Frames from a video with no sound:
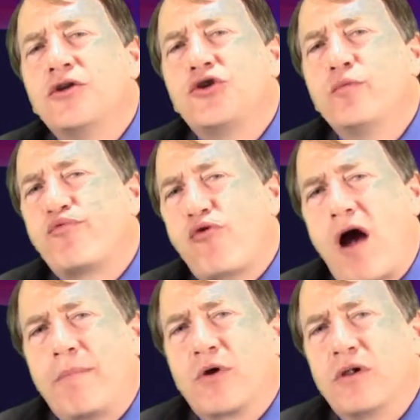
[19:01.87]
to
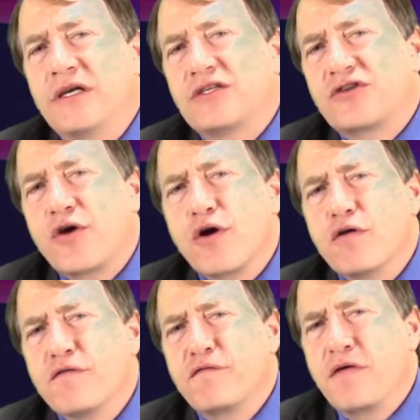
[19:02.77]
properly
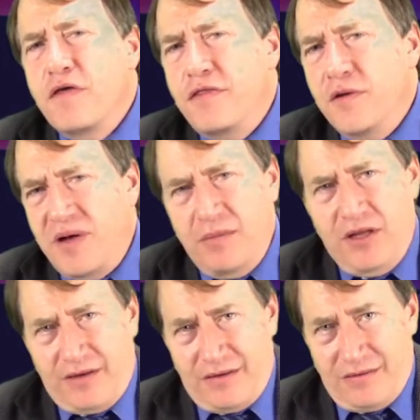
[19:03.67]
serve the public.